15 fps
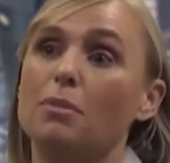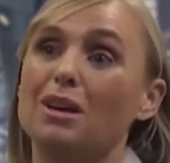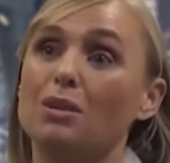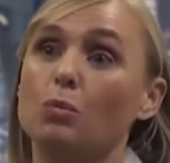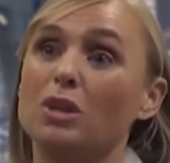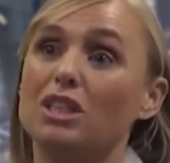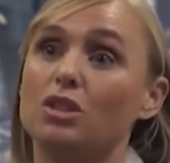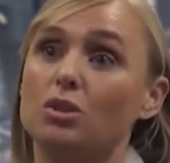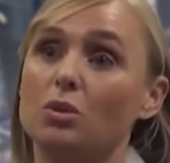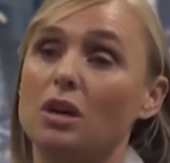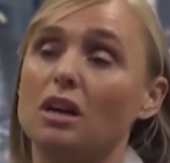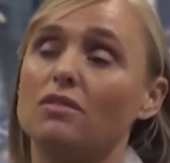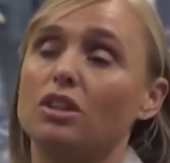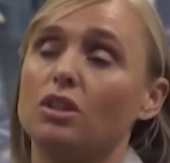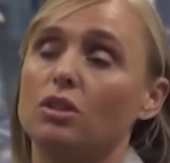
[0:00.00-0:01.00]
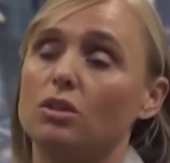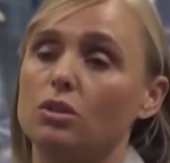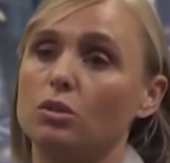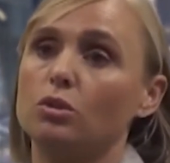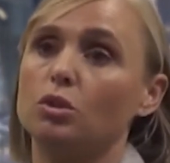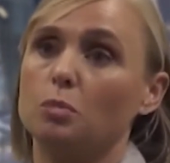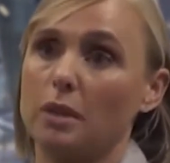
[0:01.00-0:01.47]
but we do have a
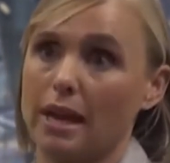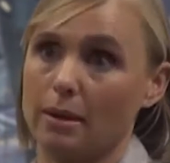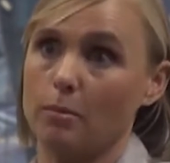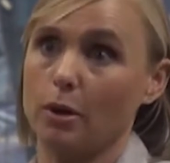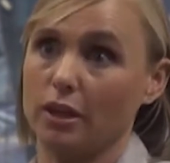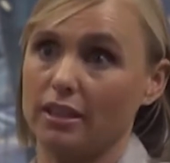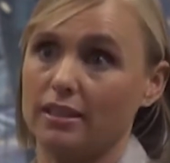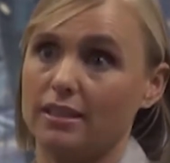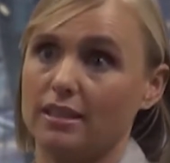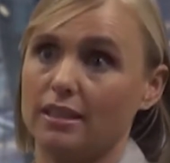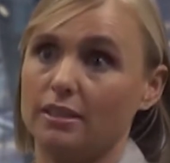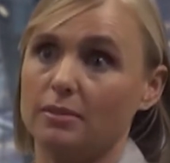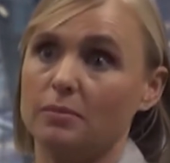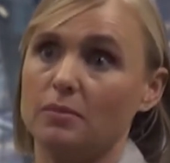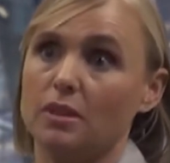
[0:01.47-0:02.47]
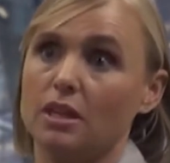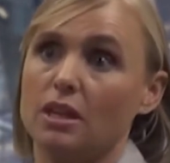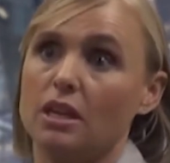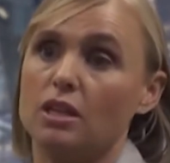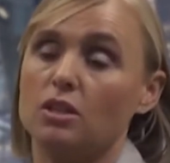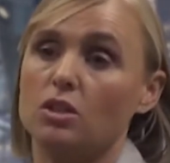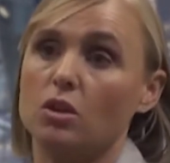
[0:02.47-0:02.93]
huge black market still.
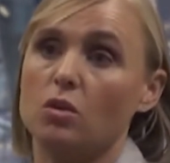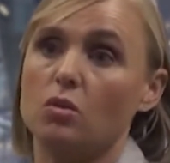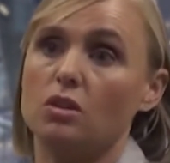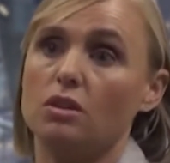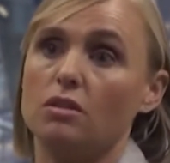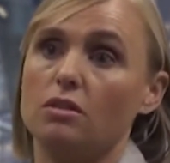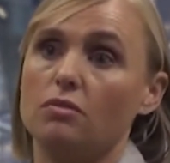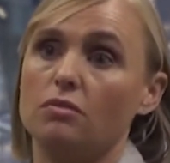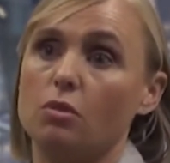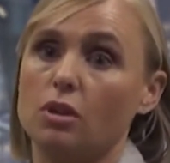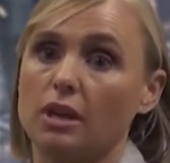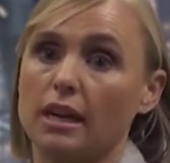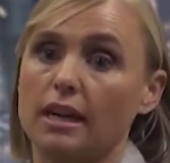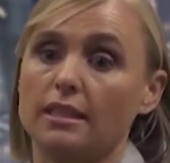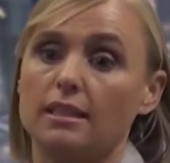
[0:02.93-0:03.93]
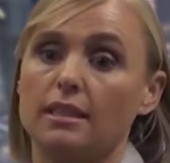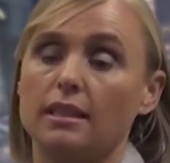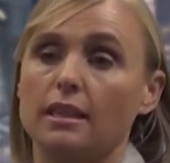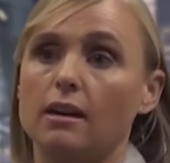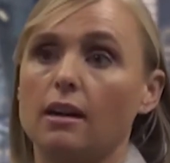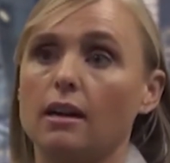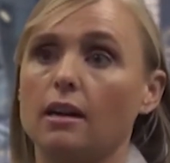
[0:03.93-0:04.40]
And so the forecasted
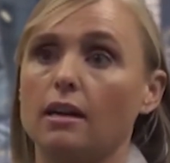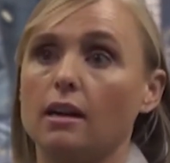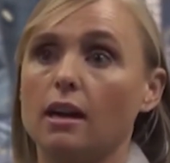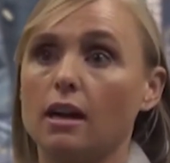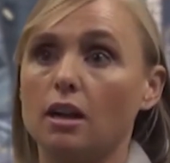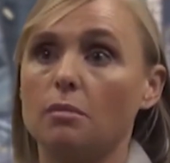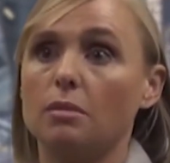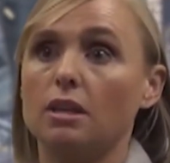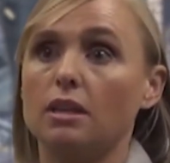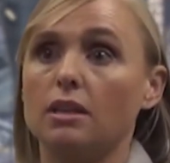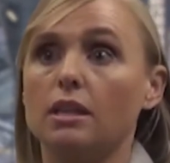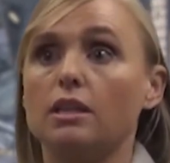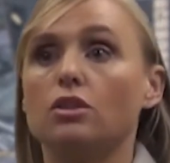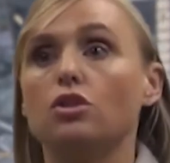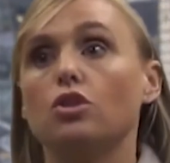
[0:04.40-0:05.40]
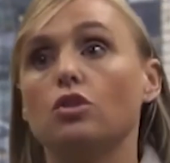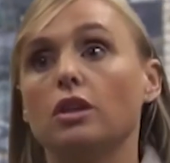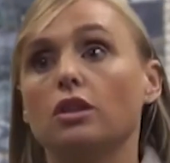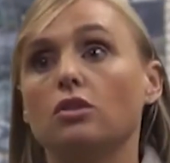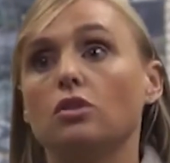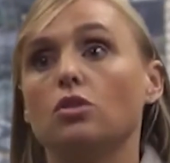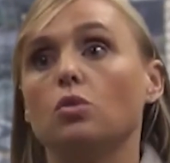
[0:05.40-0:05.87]
economy in
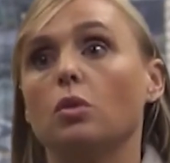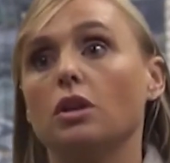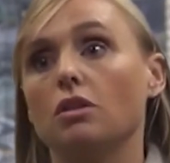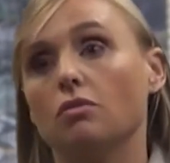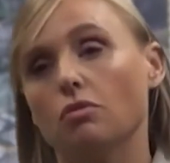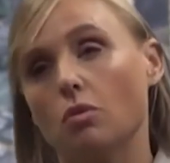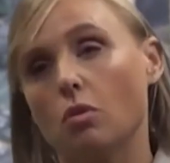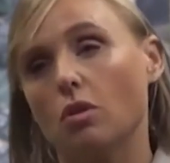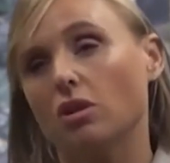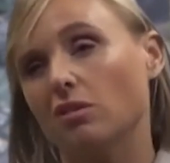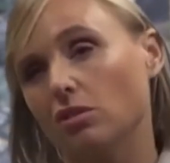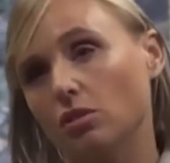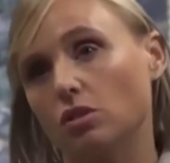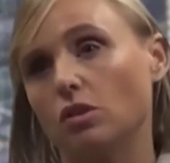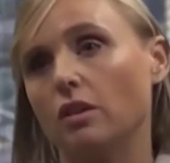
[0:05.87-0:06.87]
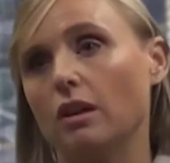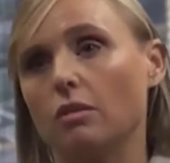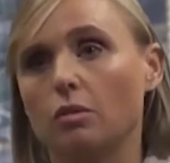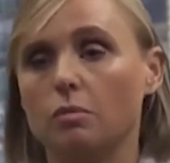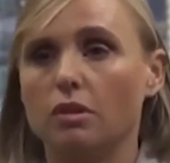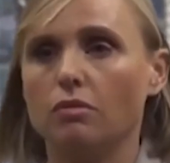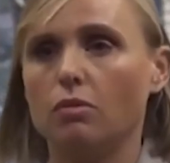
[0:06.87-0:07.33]
2024, so
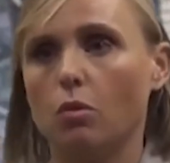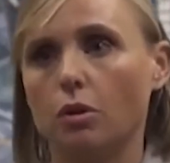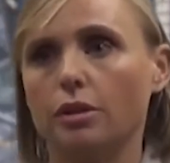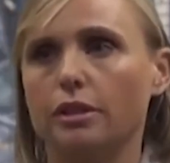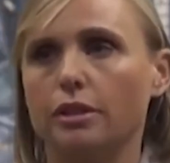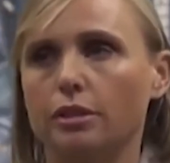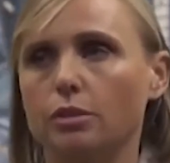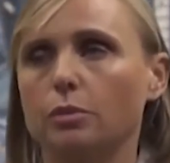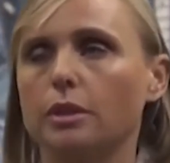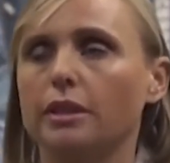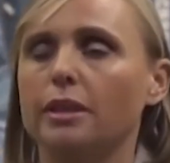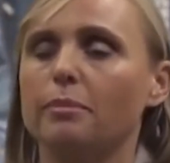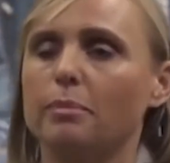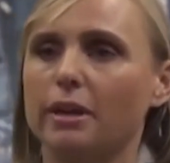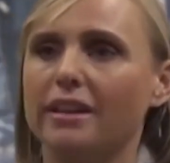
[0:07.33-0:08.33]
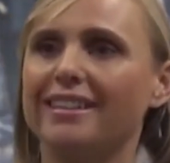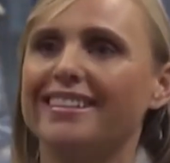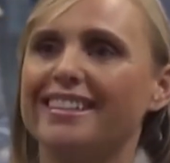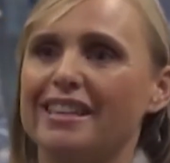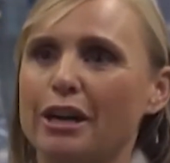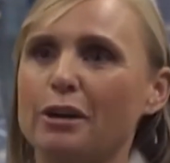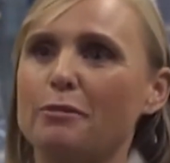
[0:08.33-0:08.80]
that would be 4 years really, but
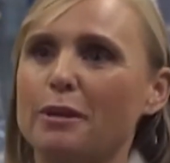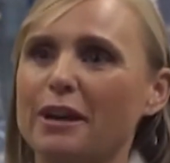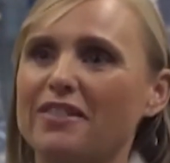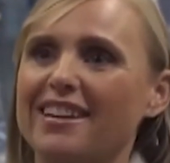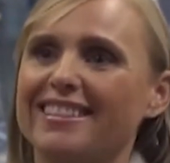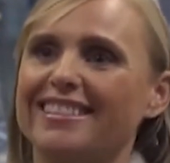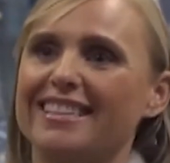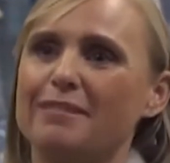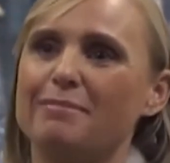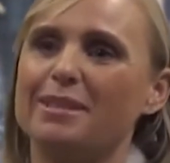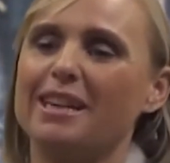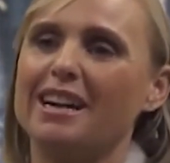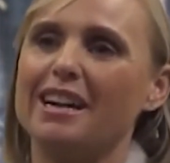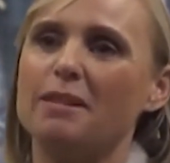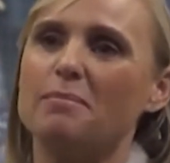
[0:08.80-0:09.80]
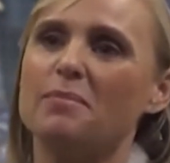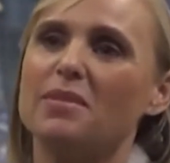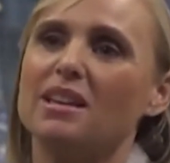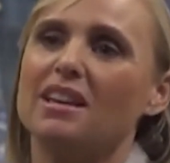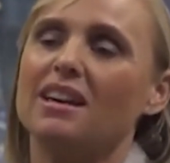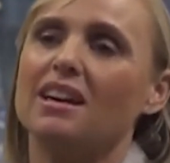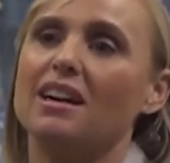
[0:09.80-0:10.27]
around that same time,